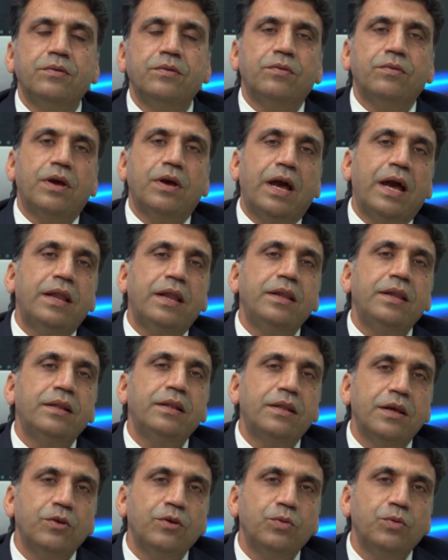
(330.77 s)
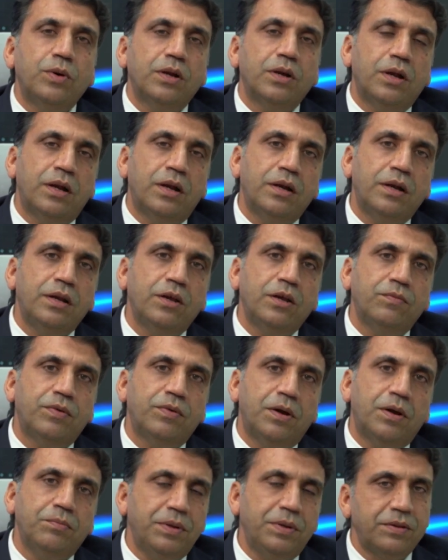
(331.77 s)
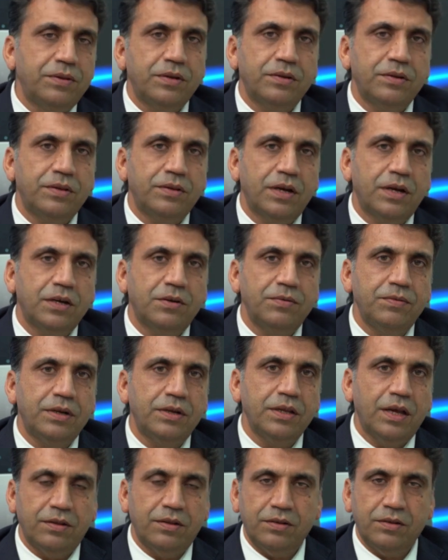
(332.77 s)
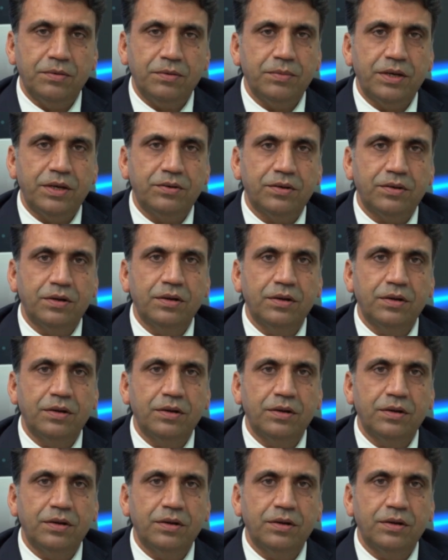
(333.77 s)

anything you are earning from business activity, as I mentioned,